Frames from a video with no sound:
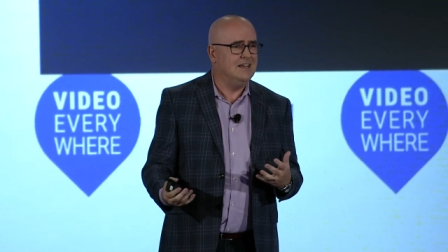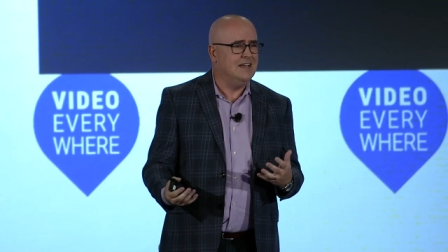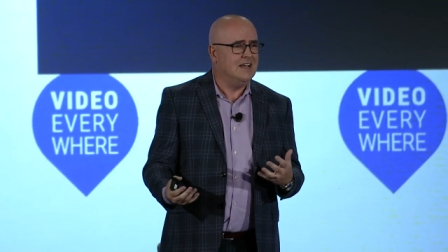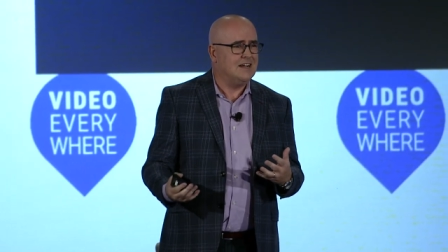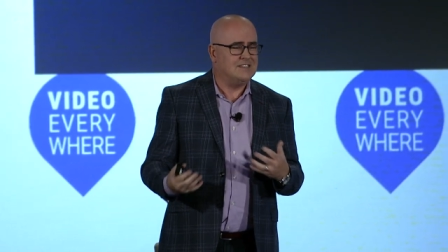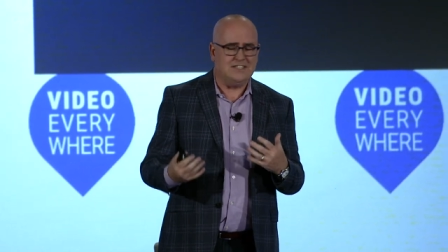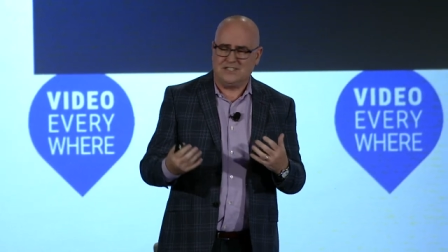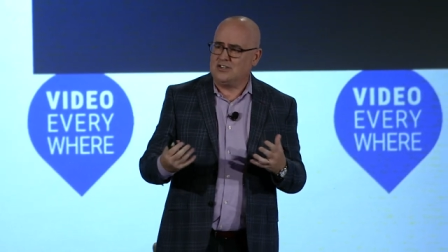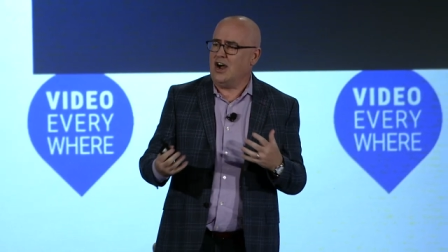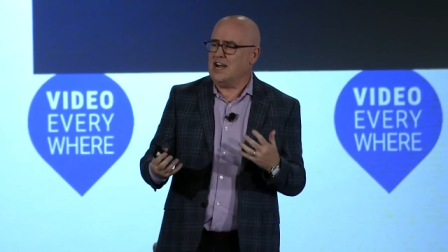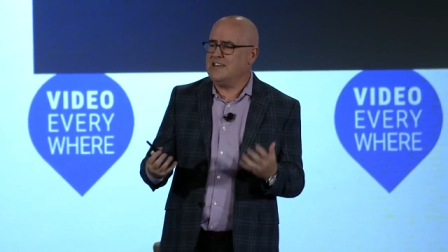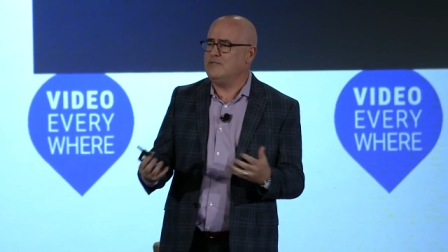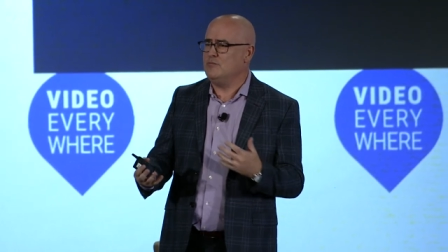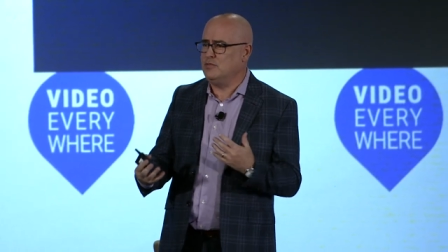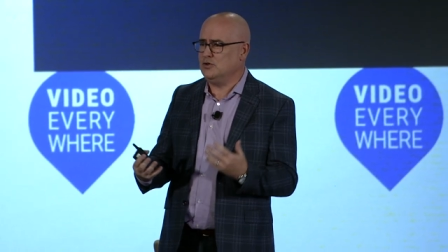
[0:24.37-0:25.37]
Because it's kind
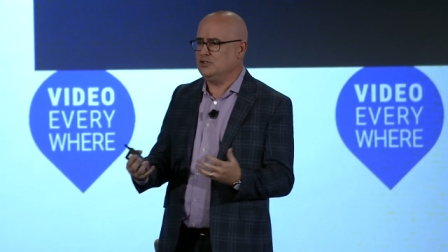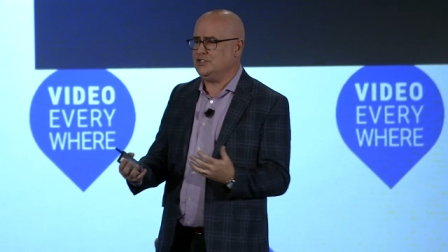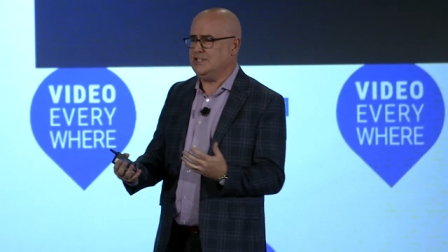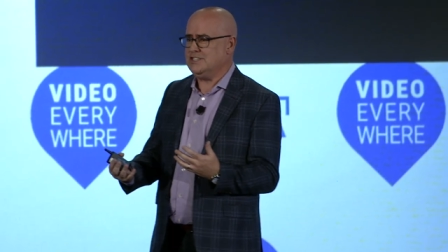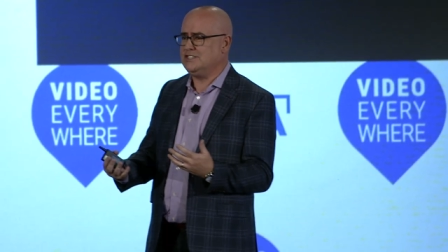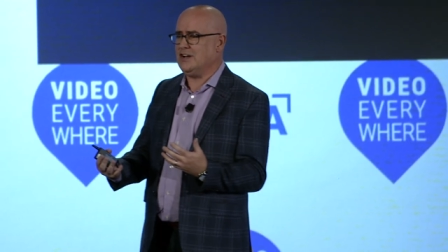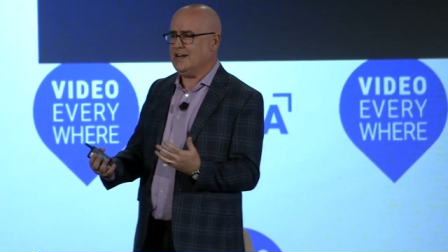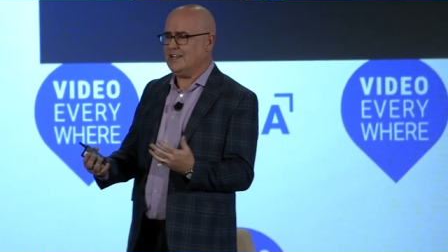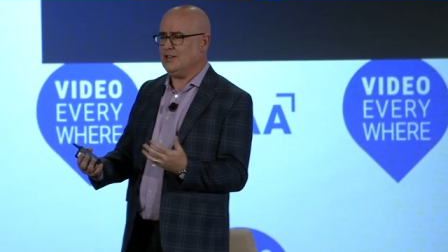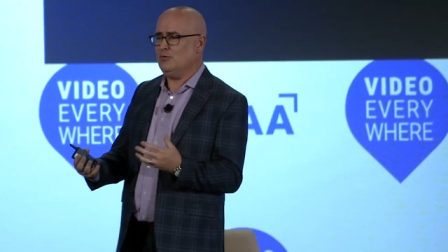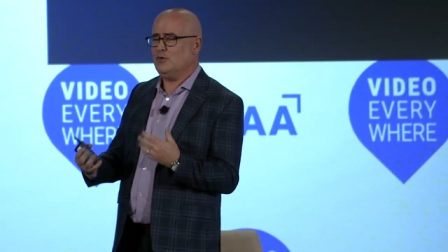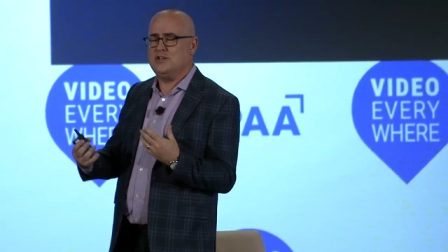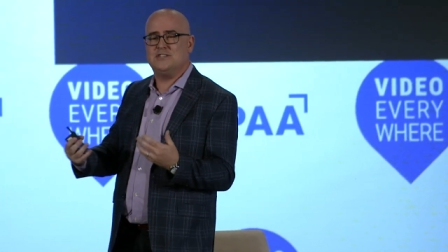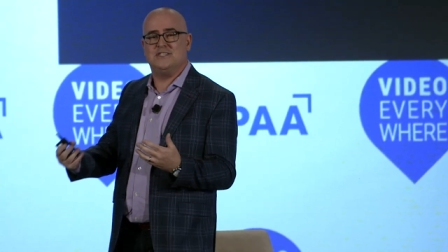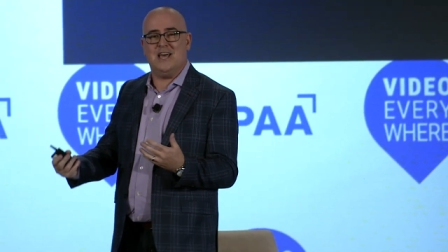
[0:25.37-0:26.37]
of a bullshit title.
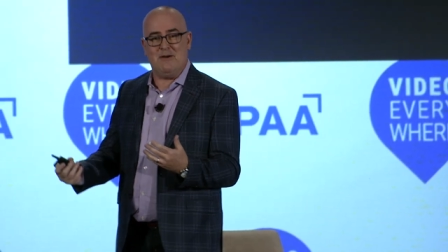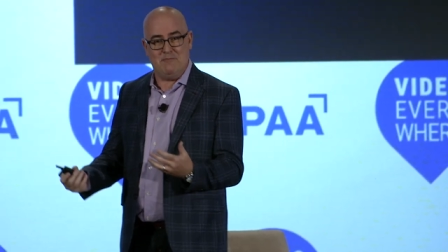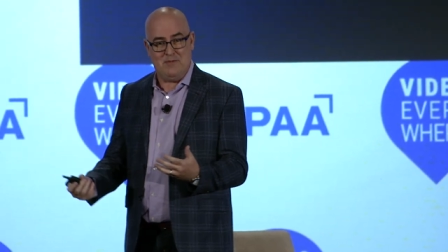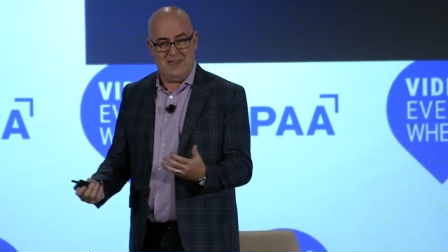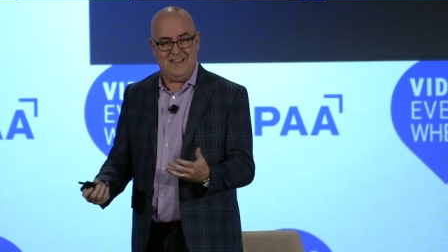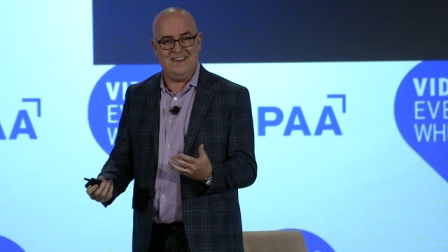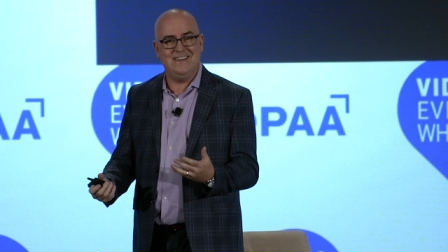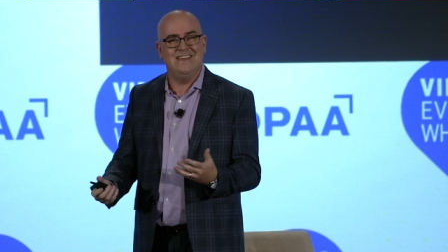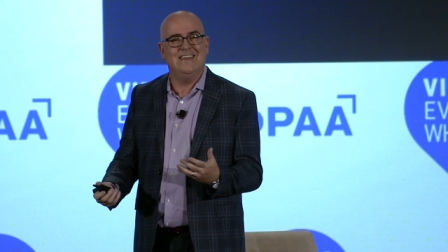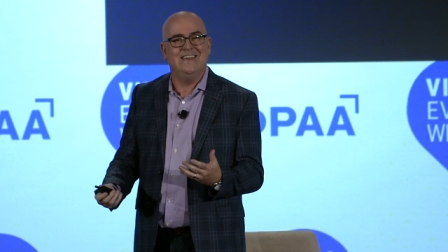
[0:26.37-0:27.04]
What does that mean?